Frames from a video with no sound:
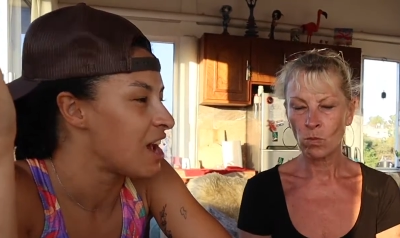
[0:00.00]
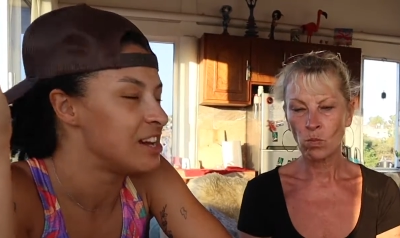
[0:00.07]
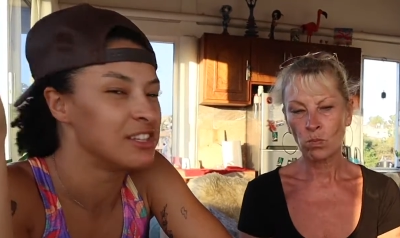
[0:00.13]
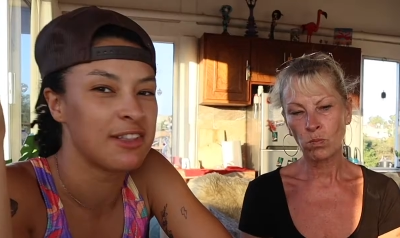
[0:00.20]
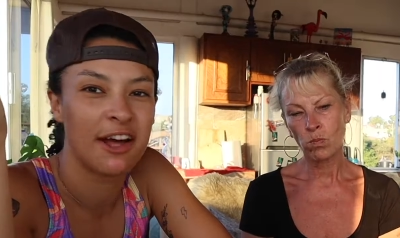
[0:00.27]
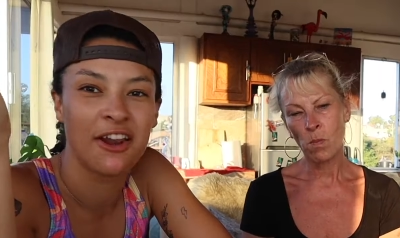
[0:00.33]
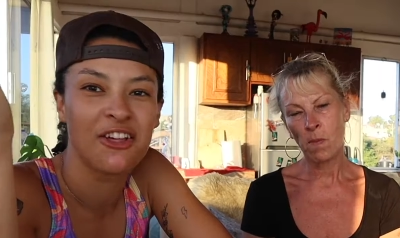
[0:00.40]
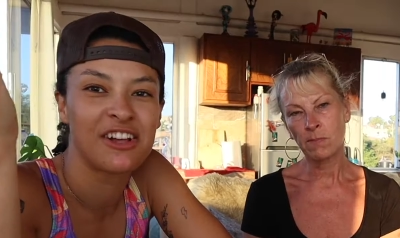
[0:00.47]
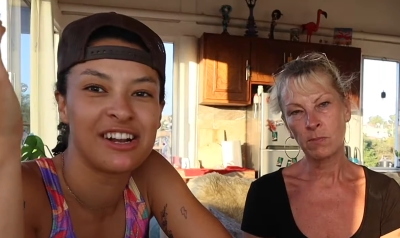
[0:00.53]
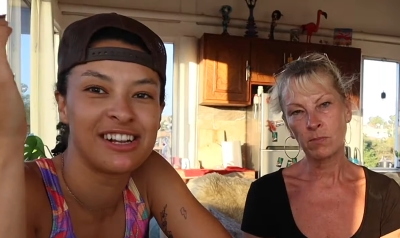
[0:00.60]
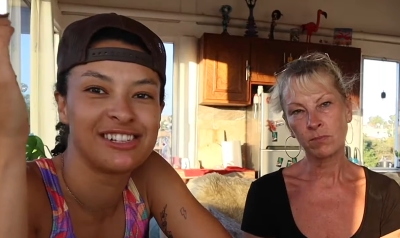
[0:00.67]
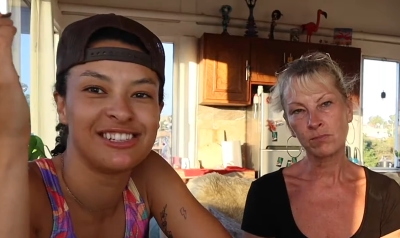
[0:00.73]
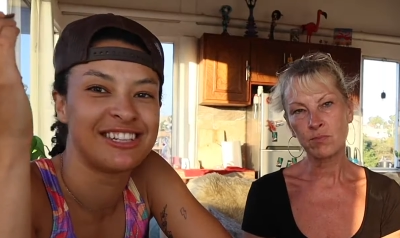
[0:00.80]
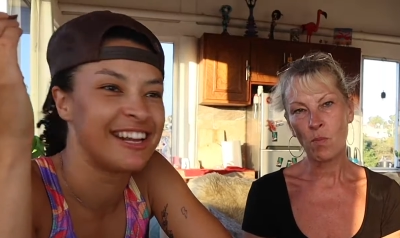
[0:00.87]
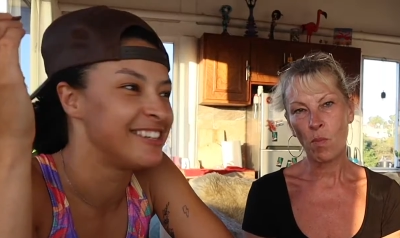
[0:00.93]
Speaker 1: It literally
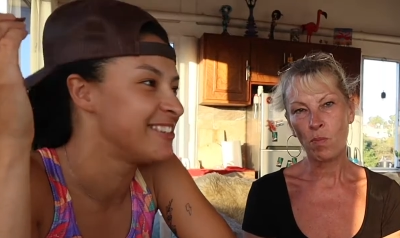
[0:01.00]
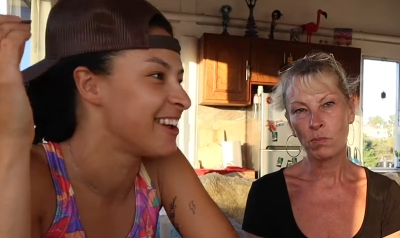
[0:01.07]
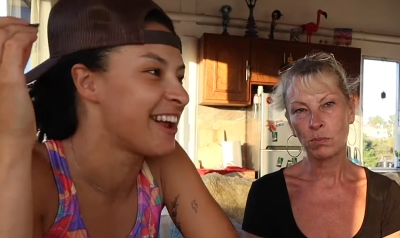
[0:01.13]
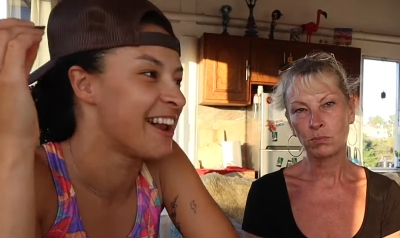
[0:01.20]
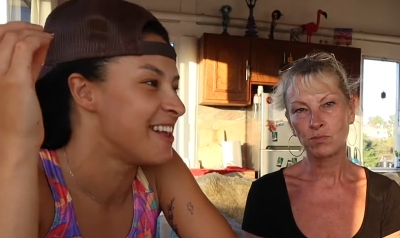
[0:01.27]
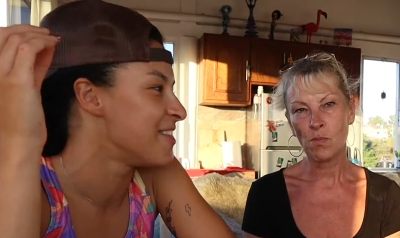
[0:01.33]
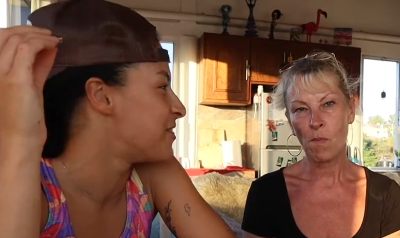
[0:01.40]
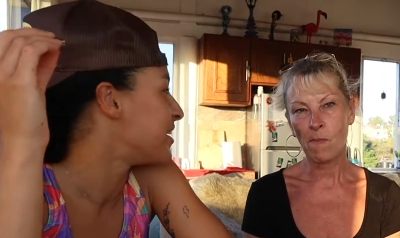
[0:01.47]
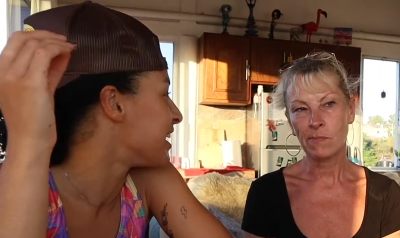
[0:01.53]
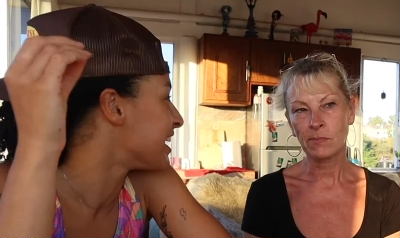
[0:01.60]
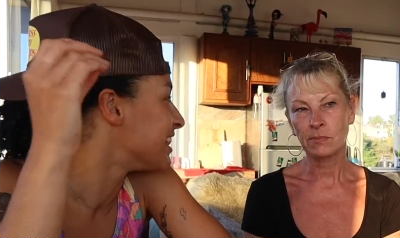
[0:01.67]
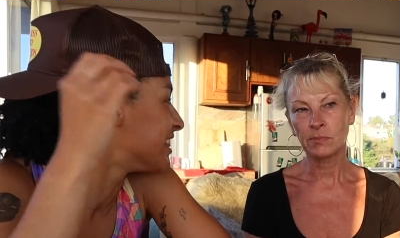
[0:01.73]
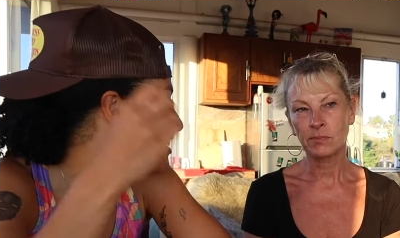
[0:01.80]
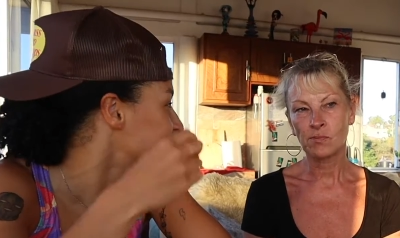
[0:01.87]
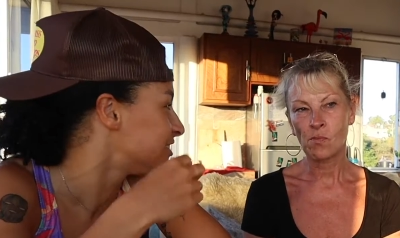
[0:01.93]
doesn't taste like
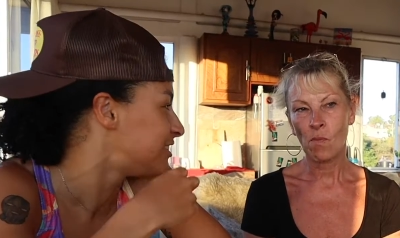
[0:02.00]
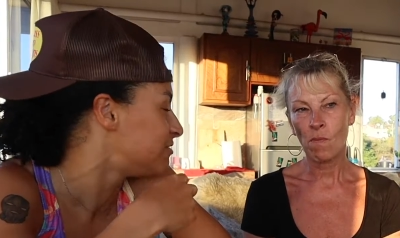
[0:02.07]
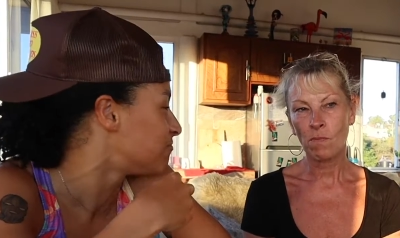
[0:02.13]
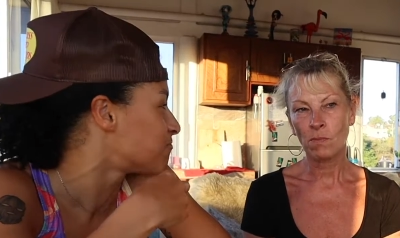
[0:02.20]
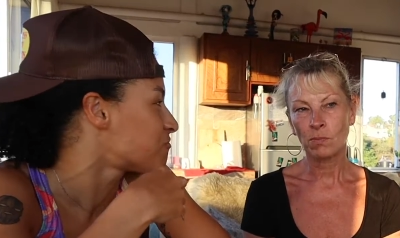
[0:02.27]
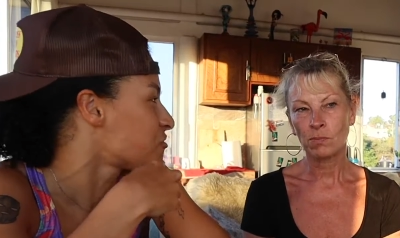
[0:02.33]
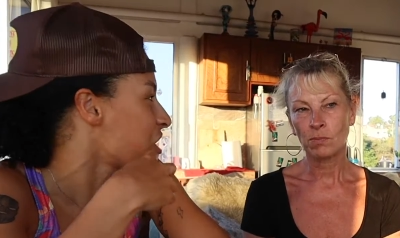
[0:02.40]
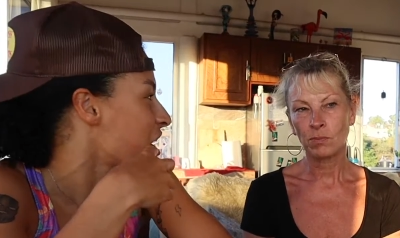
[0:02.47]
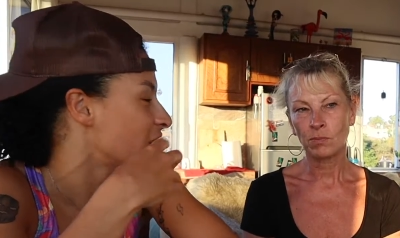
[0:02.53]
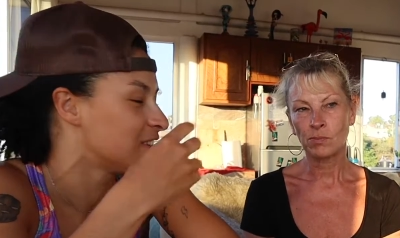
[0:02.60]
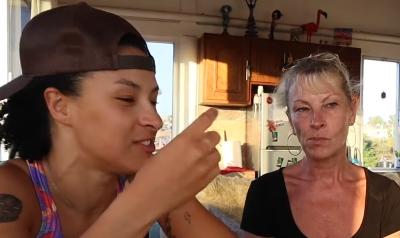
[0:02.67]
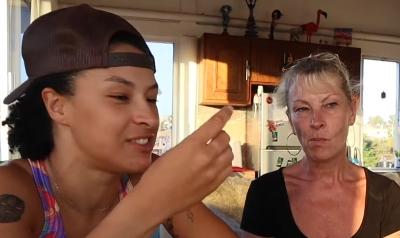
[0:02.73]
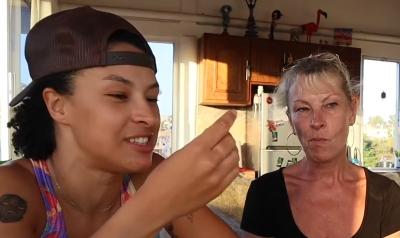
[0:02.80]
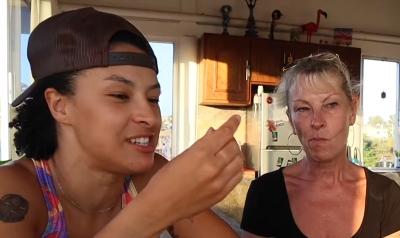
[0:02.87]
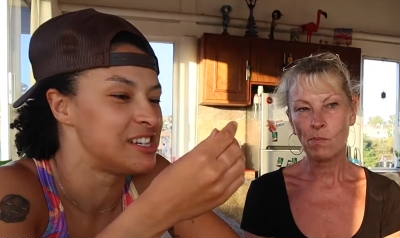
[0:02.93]
anything. There's
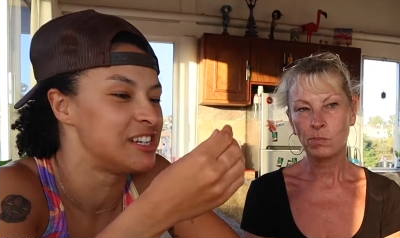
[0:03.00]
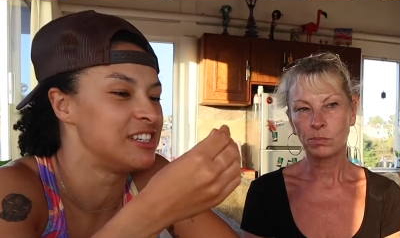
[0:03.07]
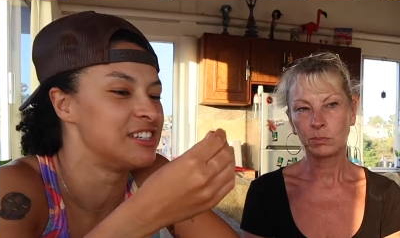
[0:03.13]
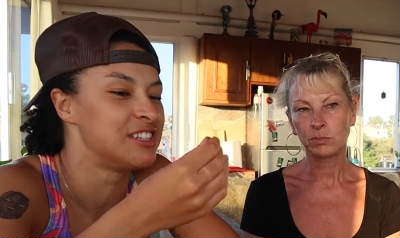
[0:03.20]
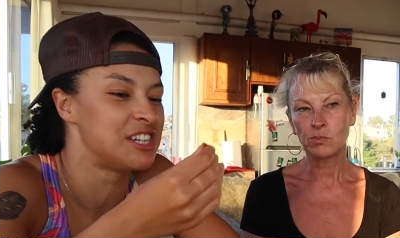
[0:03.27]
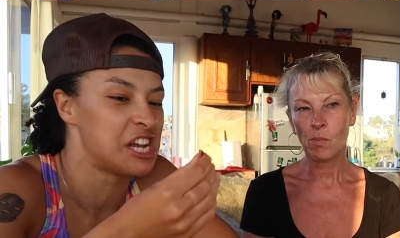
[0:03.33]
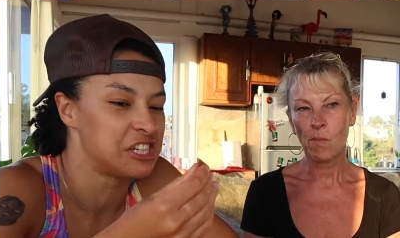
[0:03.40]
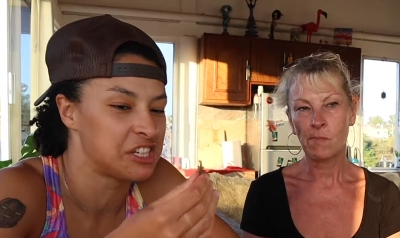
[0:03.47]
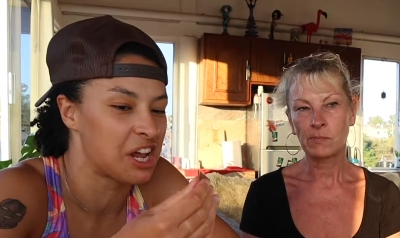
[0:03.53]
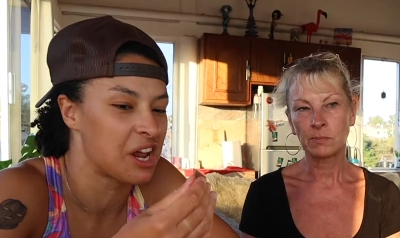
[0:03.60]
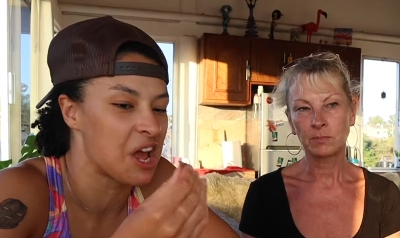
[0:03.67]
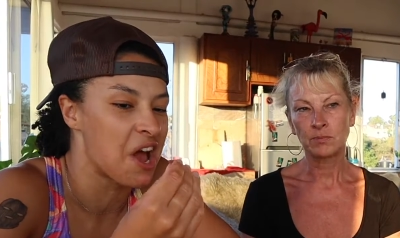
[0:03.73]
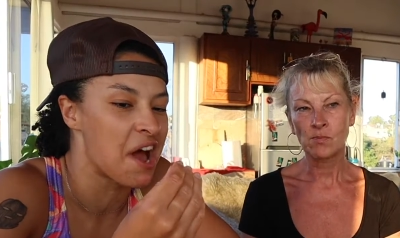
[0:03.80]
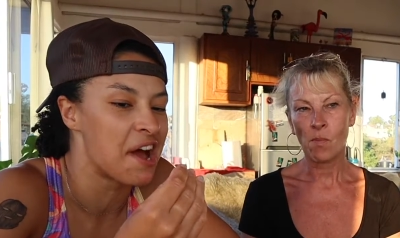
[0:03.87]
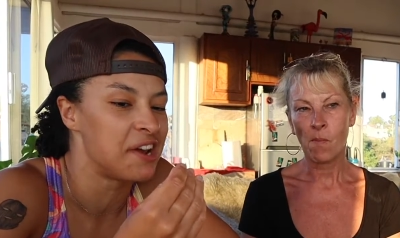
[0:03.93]
that. That doesn't taste
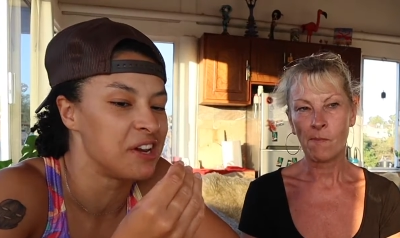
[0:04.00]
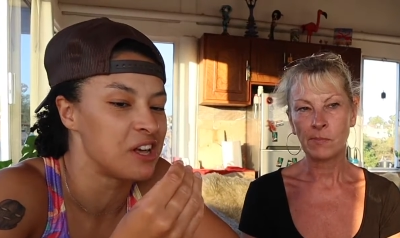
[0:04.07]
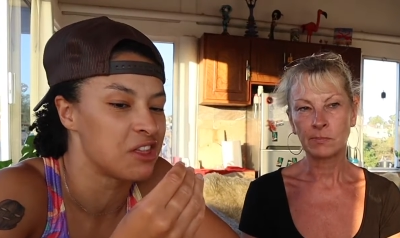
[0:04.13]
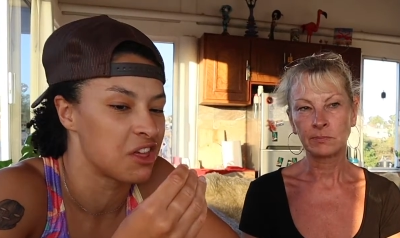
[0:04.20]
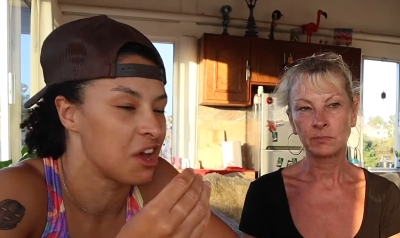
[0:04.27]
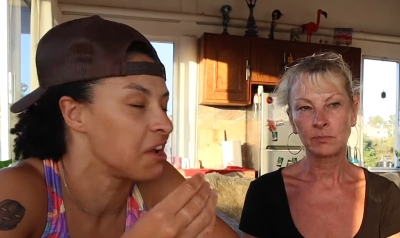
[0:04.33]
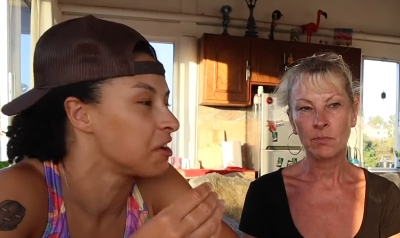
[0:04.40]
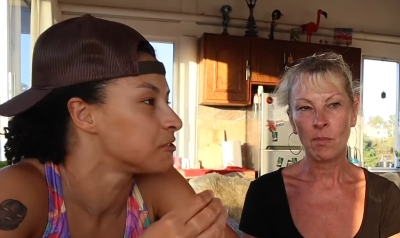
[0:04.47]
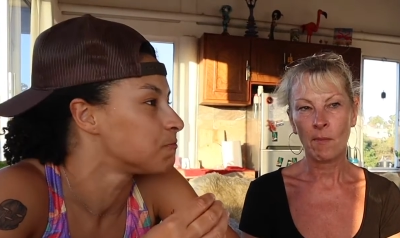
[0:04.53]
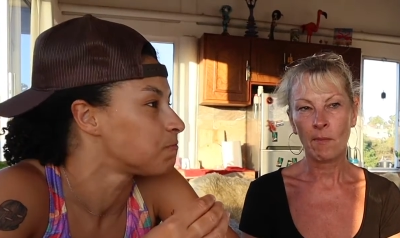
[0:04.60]
like anything.